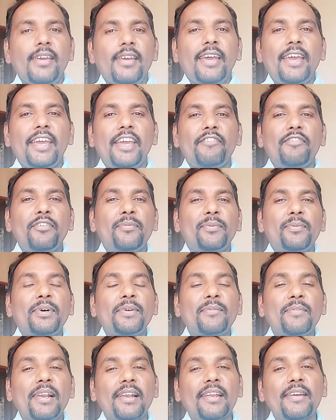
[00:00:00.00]
Hey
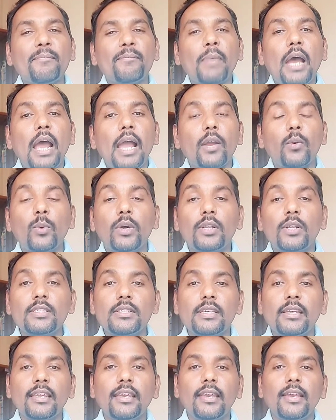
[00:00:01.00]
everyone, welcome back once
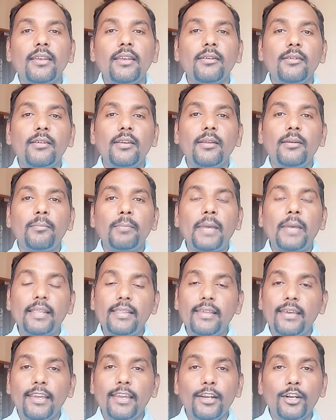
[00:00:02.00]
again. By
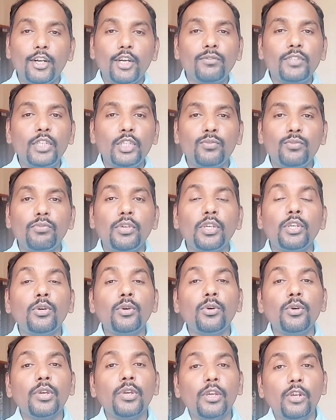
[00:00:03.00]
the end of this
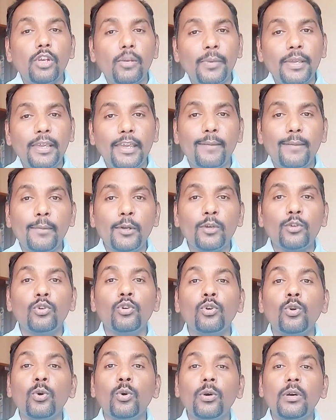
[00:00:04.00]
video, you'll be able to
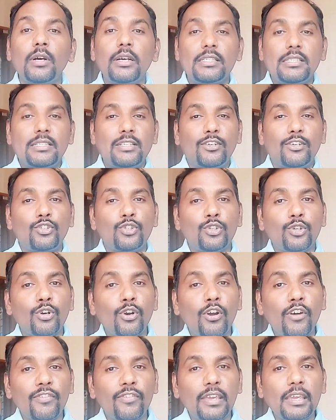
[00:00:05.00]
know a structure
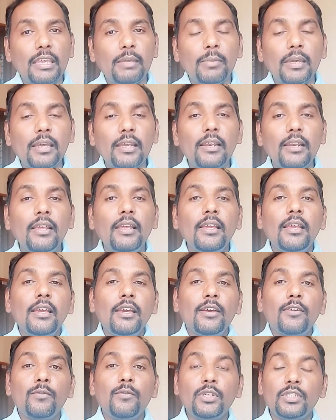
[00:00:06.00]
of email,
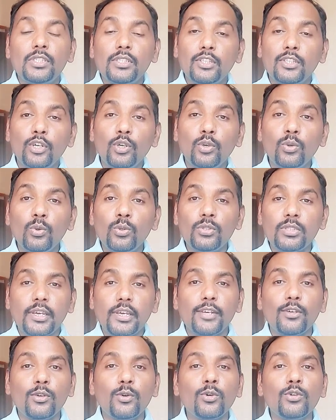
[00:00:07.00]
which are the do's
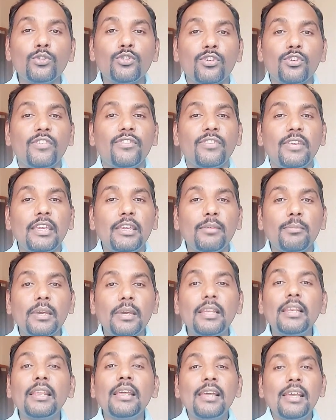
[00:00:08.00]
and don'ts of
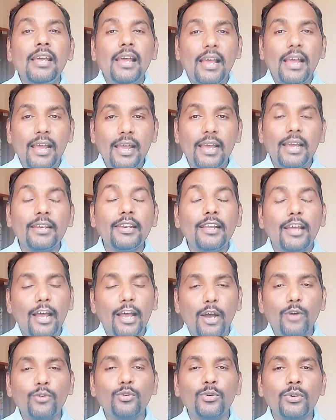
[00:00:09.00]
email, and
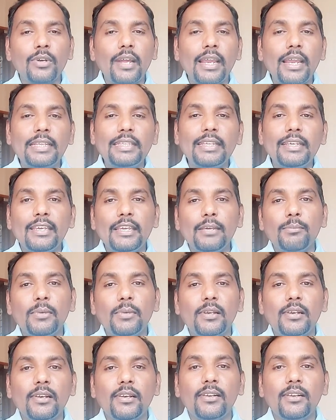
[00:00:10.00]
how to write the email.